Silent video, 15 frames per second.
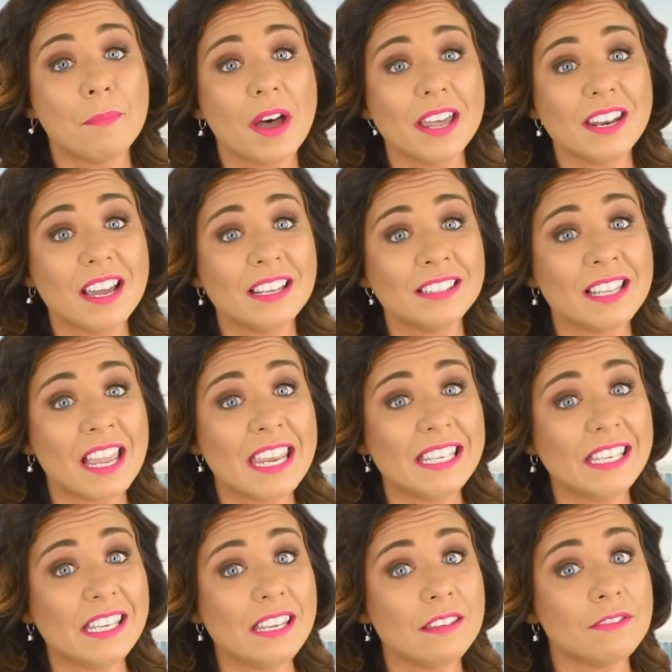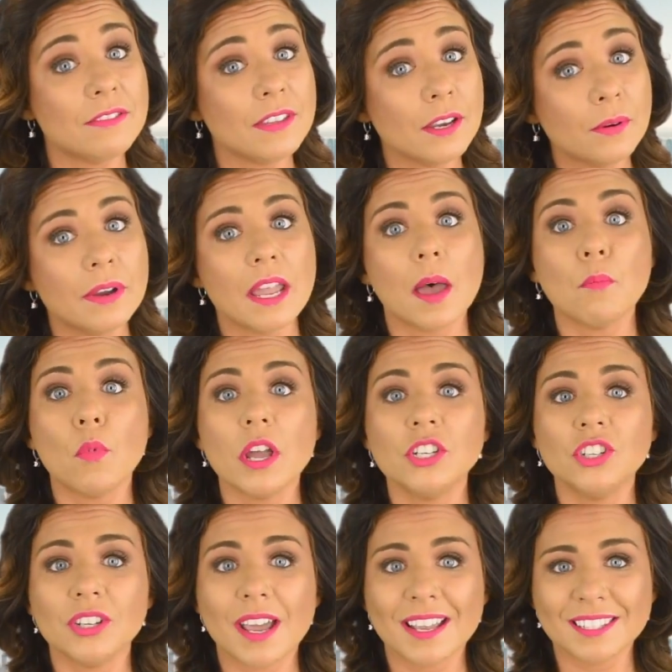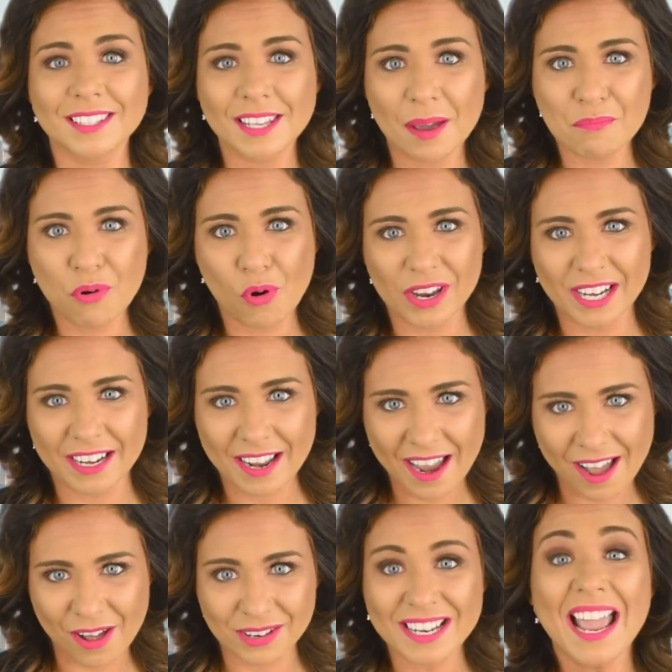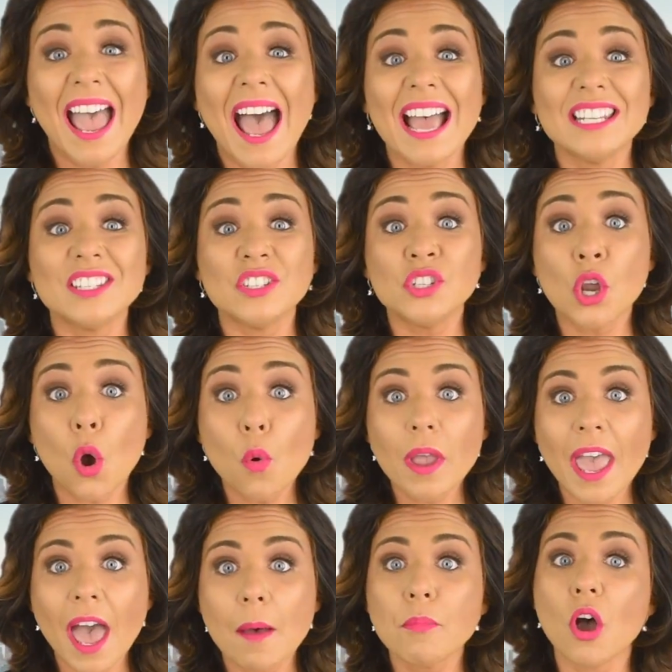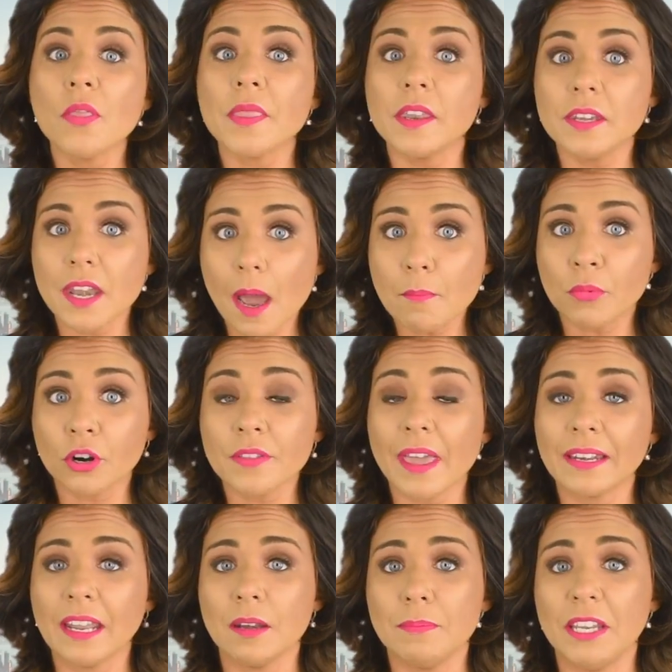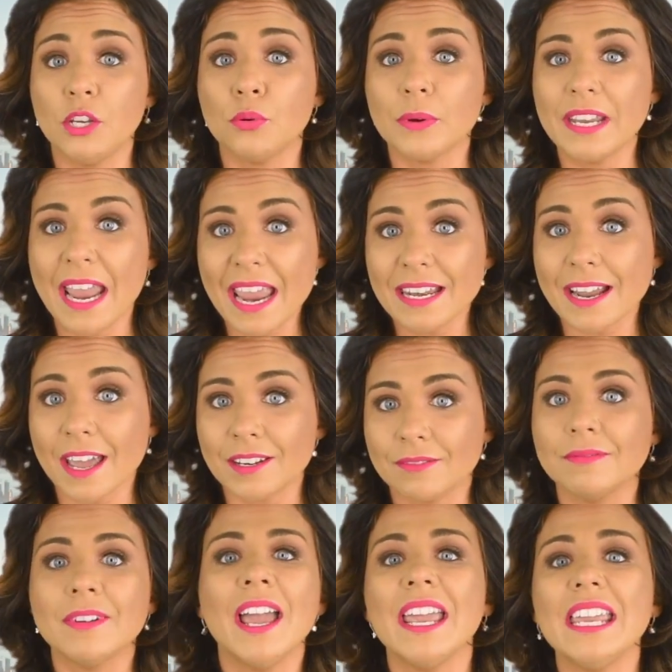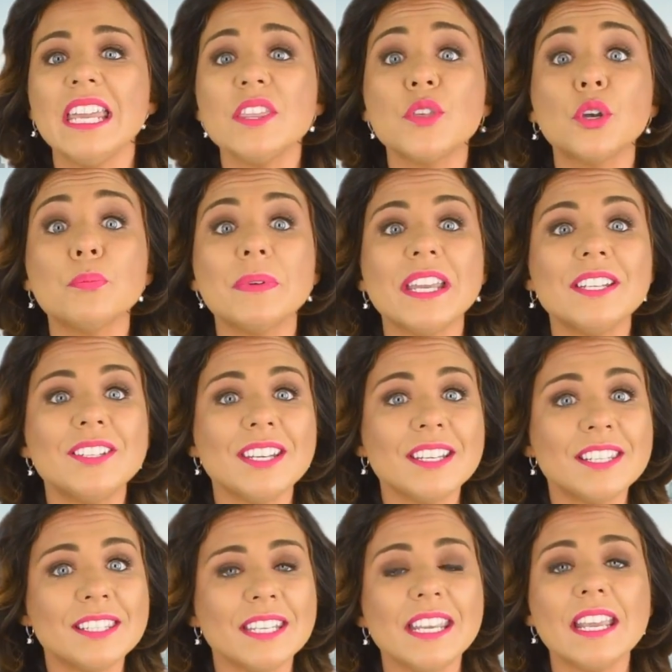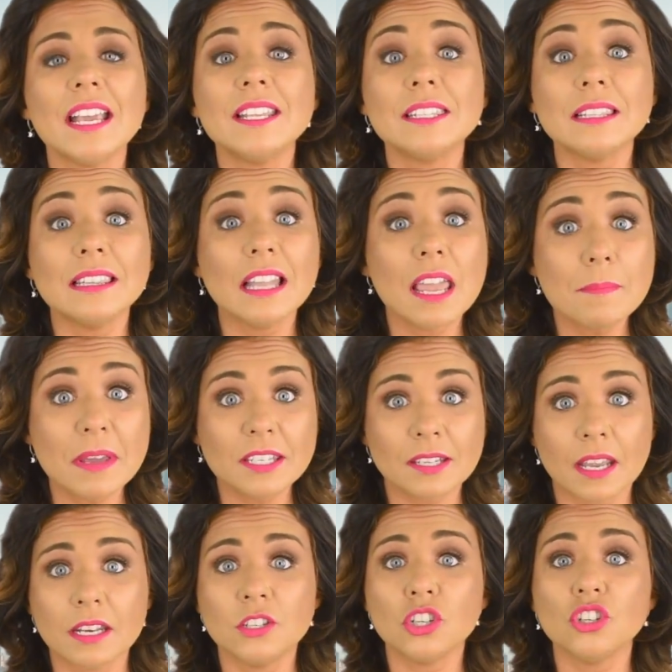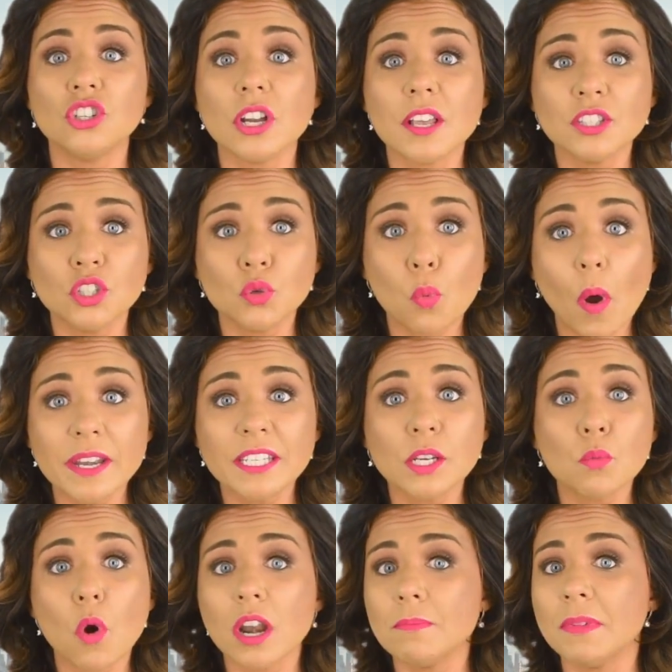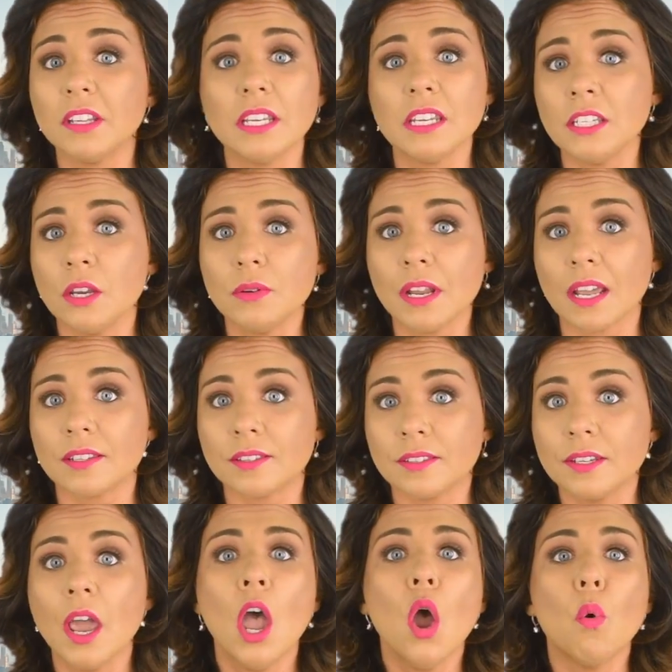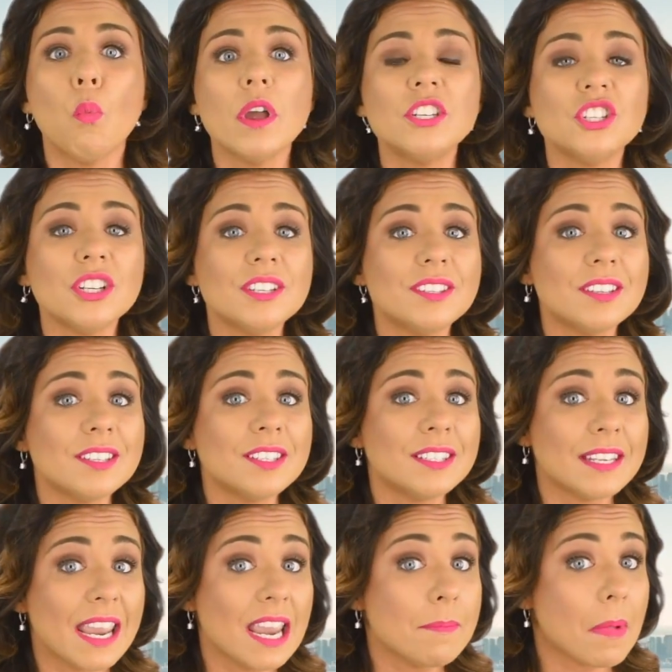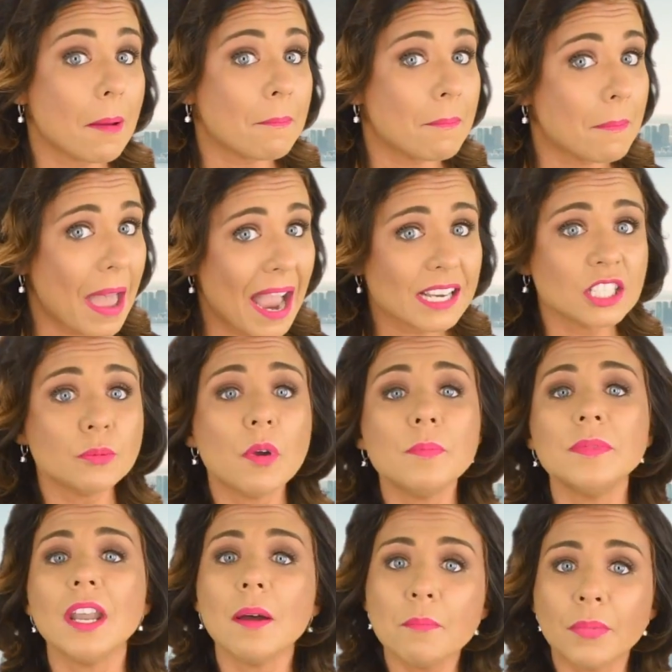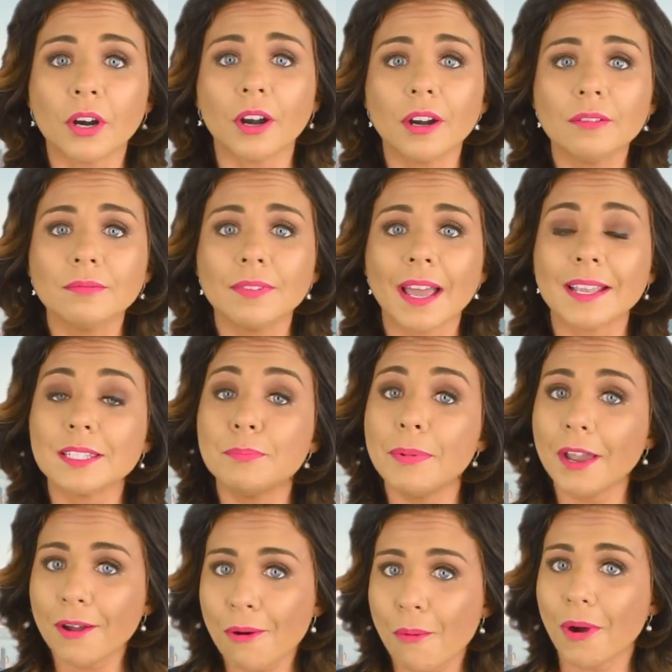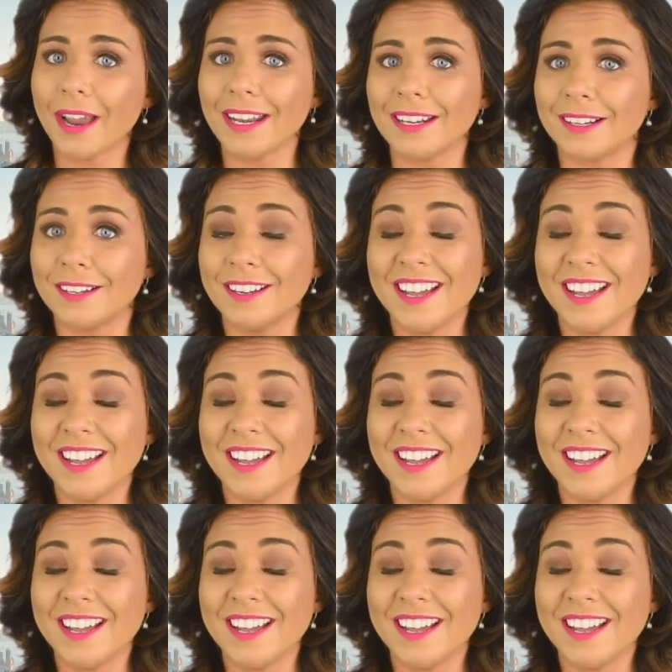But unlike Ethereum, which, as Seb pointed out, has no cap on the number that can be created, EtherBTC is limited to just 21 million units, which is the same maximum number as Bitcoin.